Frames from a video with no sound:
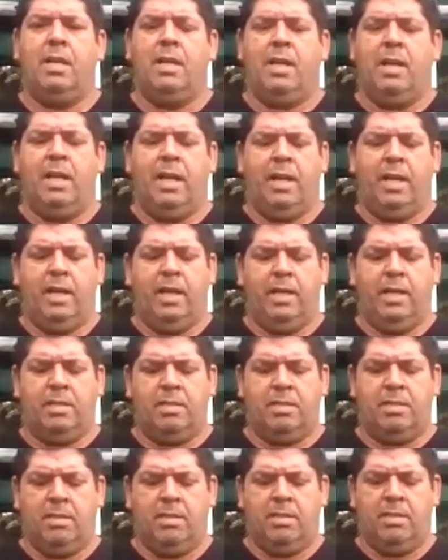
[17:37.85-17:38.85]
And
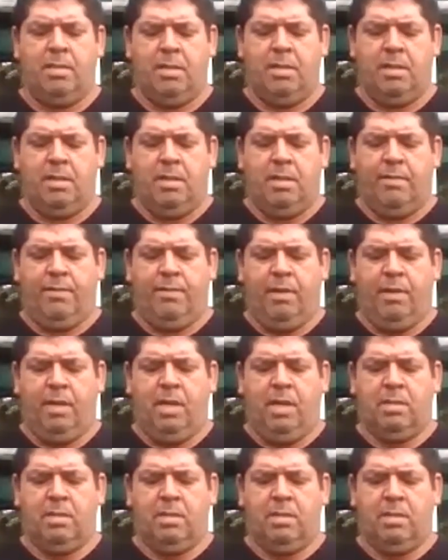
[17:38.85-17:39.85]
for a long
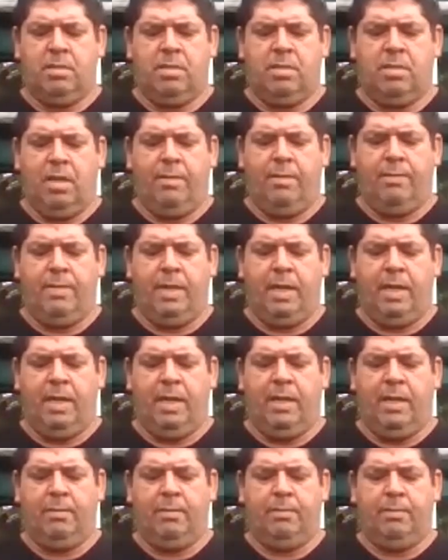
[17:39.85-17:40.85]
time,
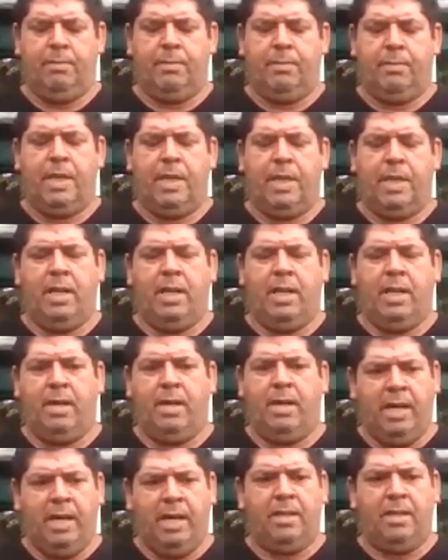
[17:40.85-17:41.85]
my
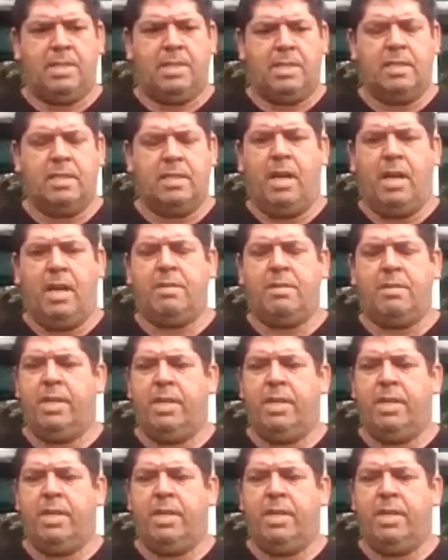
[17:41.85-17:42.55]
partner used to say to me,